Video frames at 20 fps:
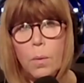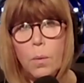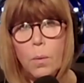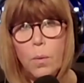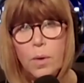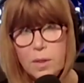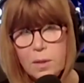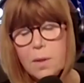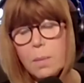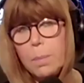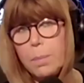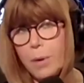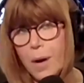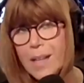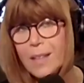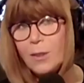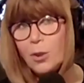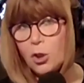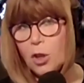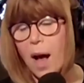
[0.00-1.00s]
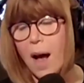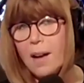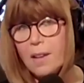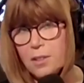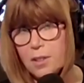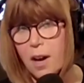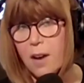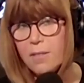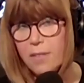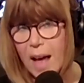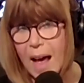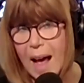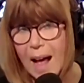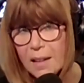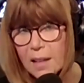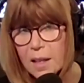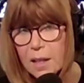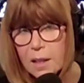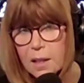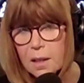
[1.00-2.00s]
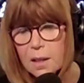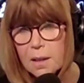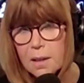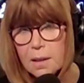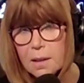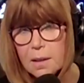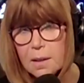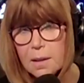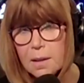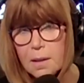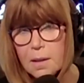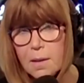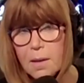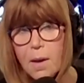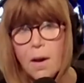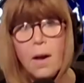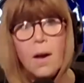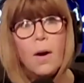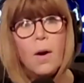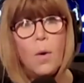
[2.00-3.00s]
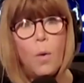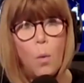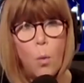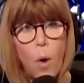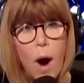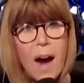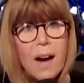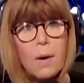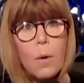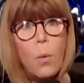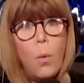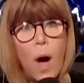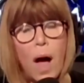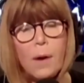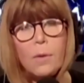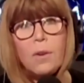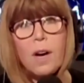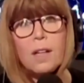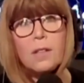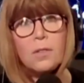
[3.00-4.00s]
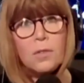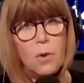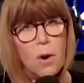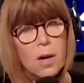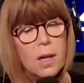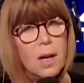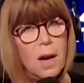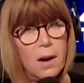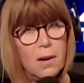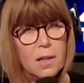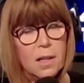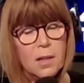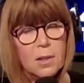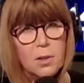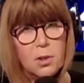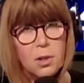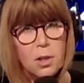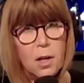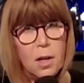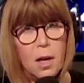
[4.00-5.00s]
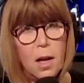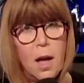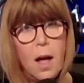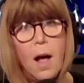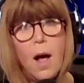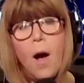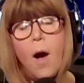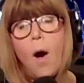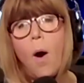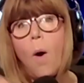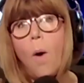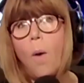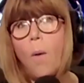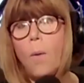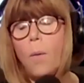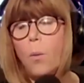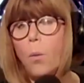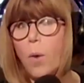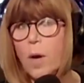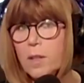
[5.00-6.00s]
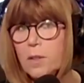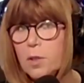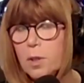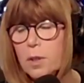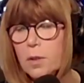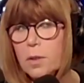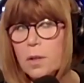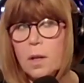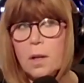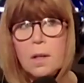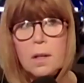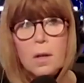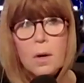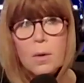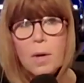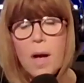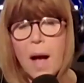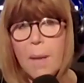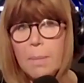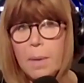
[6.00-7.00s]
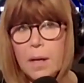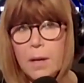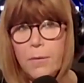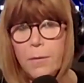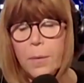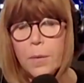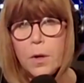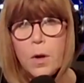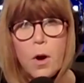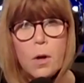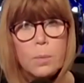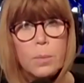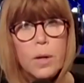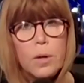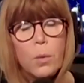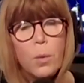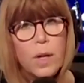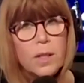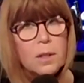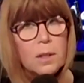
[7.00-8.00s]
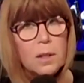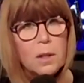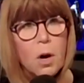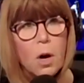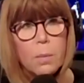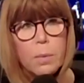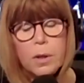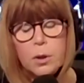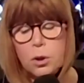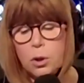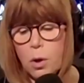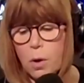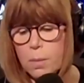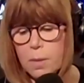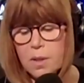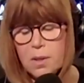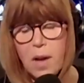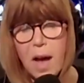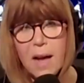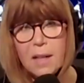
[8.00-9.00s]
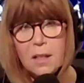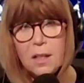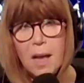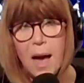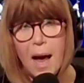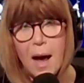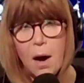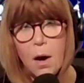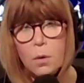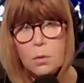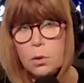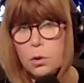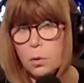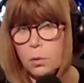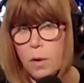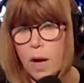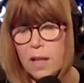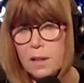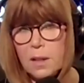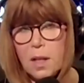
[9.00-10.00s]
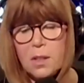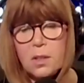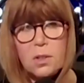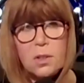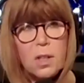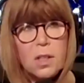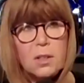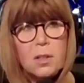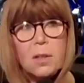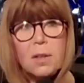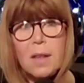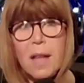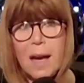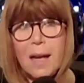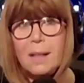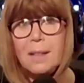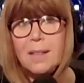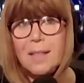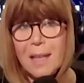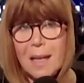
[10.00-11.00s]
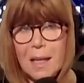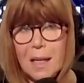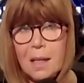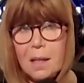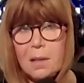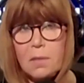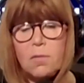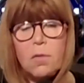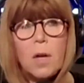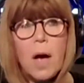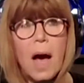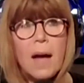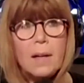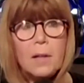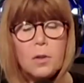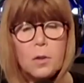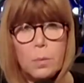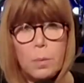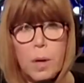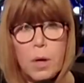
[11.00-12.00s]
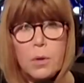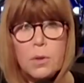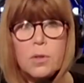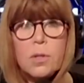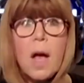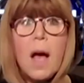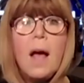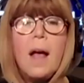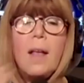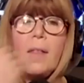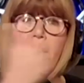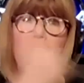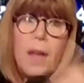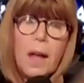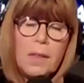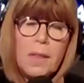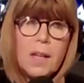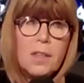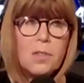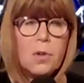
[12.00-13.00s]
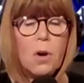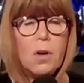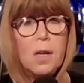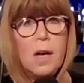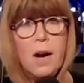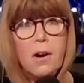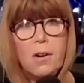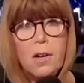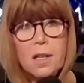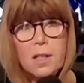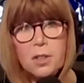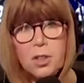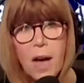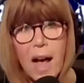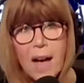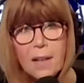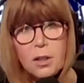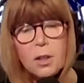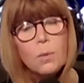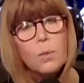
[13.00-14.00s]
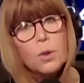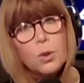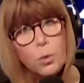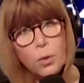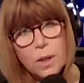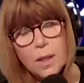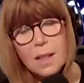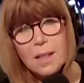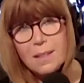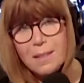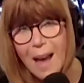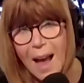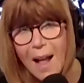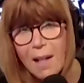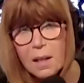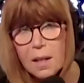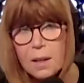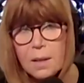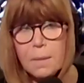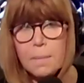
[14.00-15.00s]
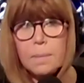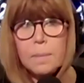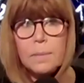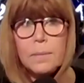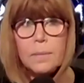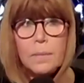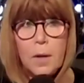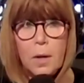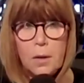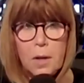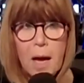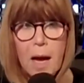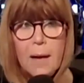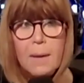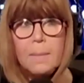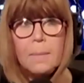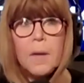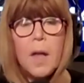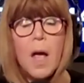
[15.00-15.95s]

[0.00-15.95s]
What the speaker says: was the brainchild of Alec. Weyrich started Heritage, went to, you know, got money from the Koch brothers, went to the Koch brothers, showed them exactly how to write legislation. They did it, got exposed. Then they started Heritage Action, which really is Alec, okay?